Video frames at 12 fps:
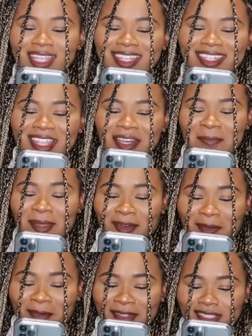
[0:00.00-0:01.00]
not a
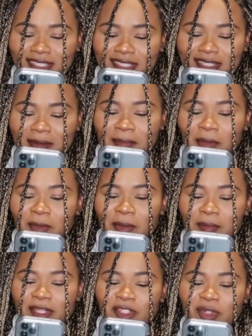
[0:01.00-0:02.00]
battle question, but
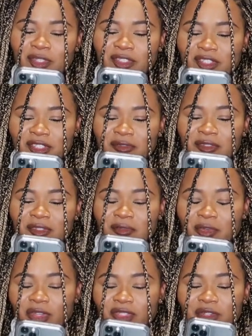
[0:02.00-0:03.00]
what made you audition for The
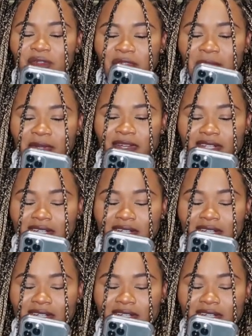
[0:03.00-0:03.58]
Voice over American